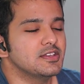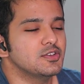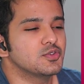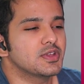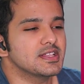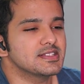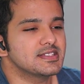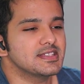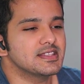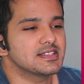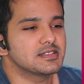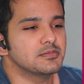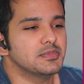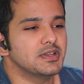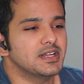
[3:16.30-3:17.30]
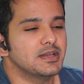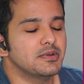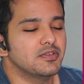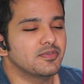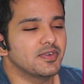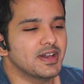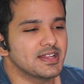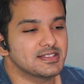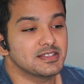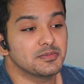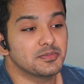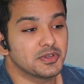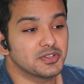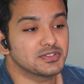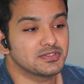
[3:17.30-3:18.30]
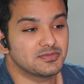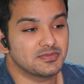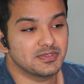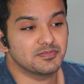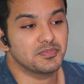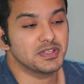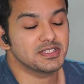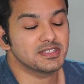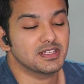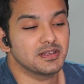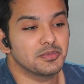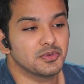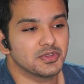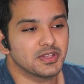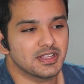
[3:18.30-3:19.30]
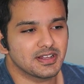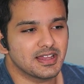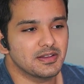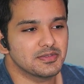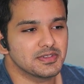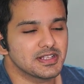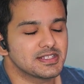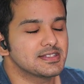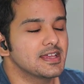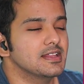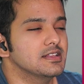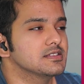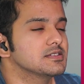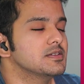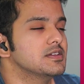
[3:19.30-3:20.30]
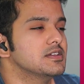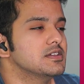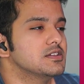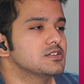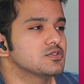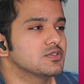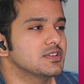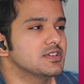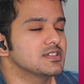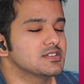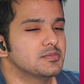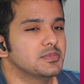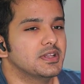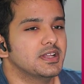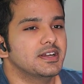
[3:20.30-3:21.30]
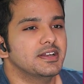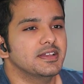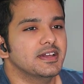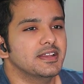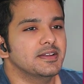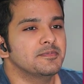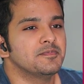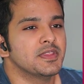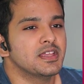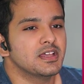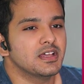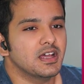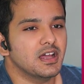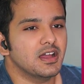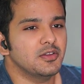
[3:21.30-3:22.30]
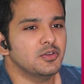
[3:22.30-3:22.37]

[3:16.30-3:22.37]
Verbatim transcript: you can see the similarity between virus and it because basically both are kind of like cells so there is a similarity and uh,